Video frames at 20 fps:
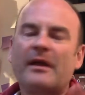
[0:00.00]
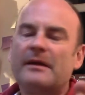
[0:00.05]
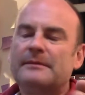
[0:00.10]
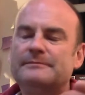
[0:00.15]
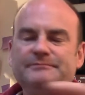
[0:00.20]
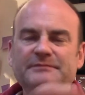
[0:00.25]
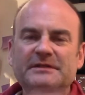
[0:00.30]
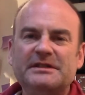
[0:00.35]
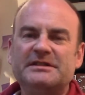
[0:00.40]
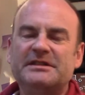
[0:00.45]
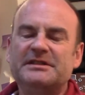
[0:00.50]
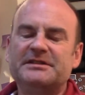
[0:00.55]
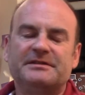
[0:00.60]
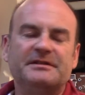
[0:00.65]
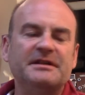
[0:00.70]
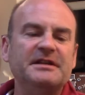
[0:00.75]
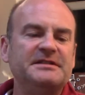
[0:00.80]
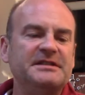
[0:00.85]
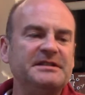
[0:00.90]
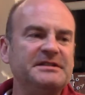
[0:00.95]
This
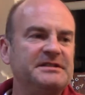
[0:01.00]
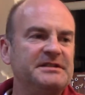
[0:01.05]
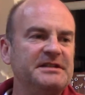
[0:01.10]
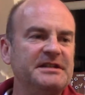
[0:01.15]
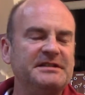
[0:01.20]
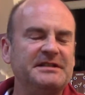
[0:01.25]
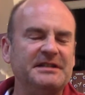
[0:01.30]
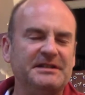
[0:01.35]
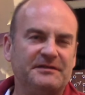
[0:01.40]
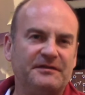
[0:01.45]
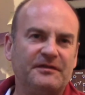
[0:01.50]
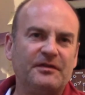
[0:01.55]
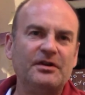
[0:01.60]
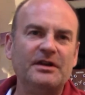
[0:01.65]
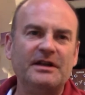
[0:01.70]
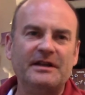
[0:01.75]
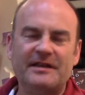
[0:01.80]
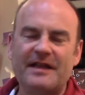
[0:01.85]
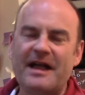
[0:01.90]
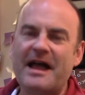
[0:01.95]
is
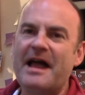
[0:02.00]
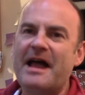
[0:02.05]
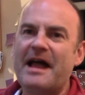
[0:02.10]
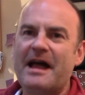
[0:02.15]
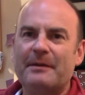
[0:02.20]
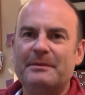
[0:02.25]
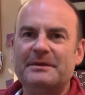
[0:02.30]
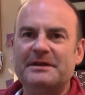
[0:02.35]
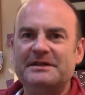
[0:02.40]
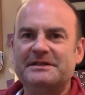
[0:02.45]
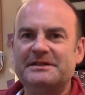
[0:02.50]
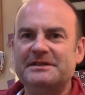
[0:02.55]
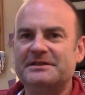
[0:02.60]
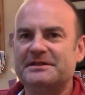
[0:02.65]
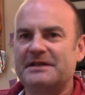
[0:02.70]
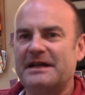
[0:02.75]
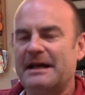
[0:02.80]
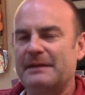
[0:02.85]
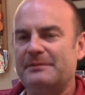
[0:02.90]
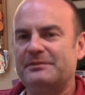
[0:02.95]
fully there. I mean, this
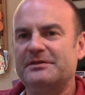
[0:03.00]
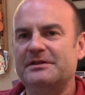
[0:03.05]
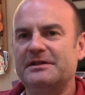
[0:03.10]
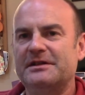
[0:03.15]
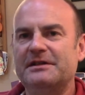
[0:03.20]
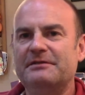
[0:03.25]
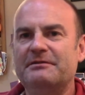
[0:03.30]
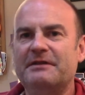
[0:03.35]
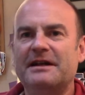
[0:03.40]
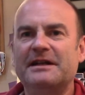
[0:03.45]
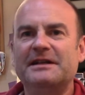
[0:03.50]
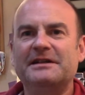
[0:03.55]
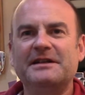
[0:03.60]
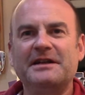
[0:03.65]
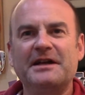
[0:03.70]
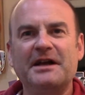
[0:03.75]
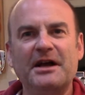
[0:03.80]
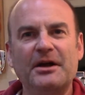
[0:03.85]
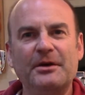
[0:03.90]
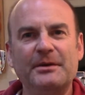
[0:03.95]
is absolutely ready to
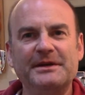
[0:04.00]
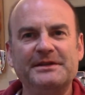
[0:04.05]
go.